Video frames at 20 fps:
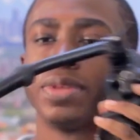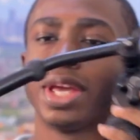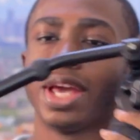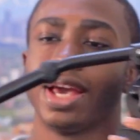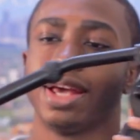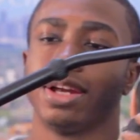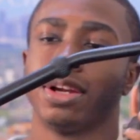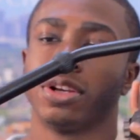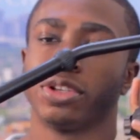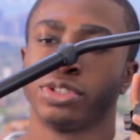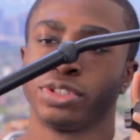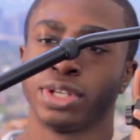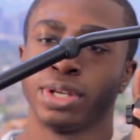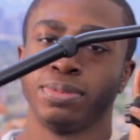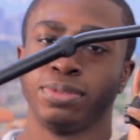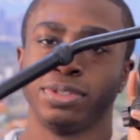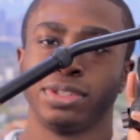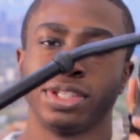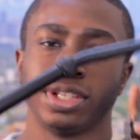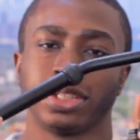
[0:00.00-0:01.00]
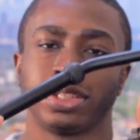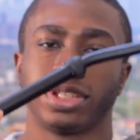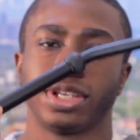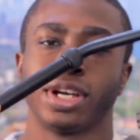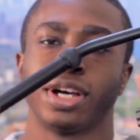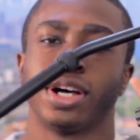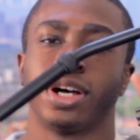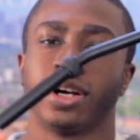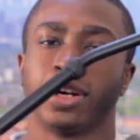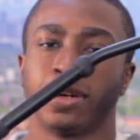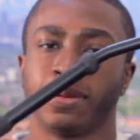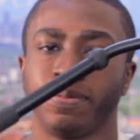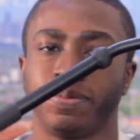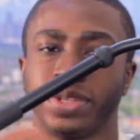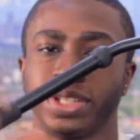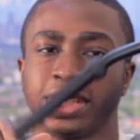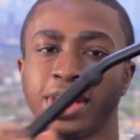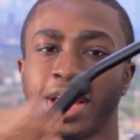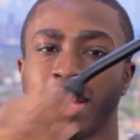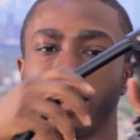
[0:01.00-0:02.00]
And it also comes with this
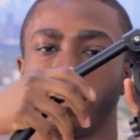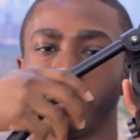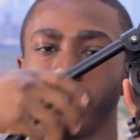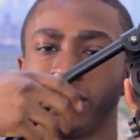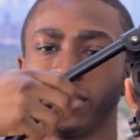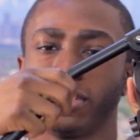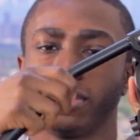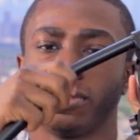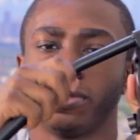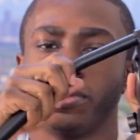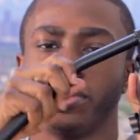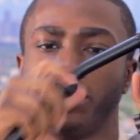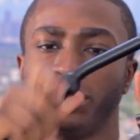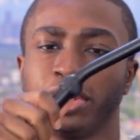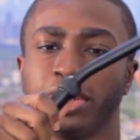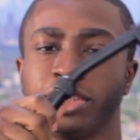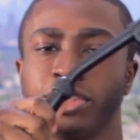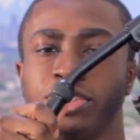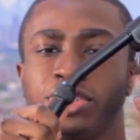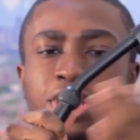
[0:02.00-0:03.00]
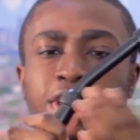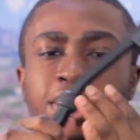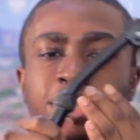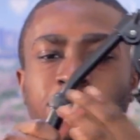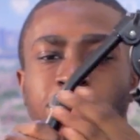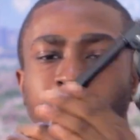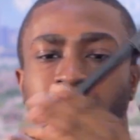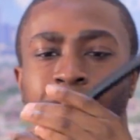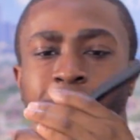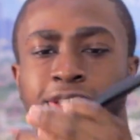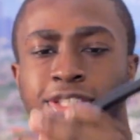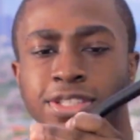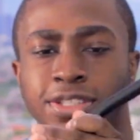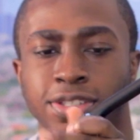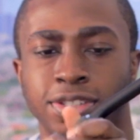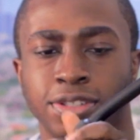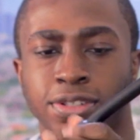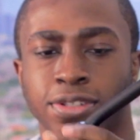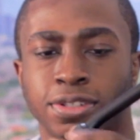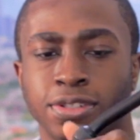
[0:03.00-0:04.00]
this handle here, which you can change
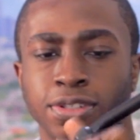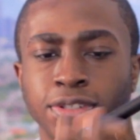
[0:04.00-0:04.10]
lengths.